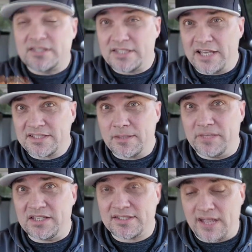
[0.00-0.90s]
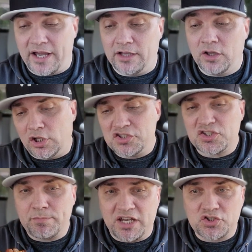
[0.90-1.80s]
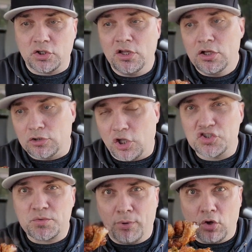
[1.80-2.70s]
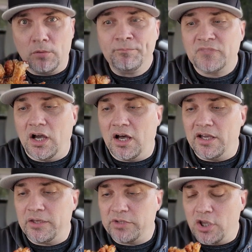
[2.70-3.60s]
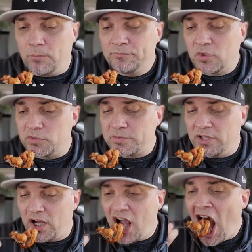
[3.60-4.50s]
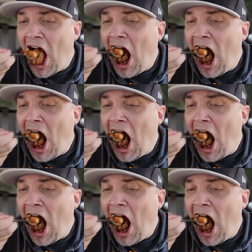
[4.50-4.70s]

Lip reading: Sesame style. Lunch special. Lunch bowl. Here we go. Wish me luck.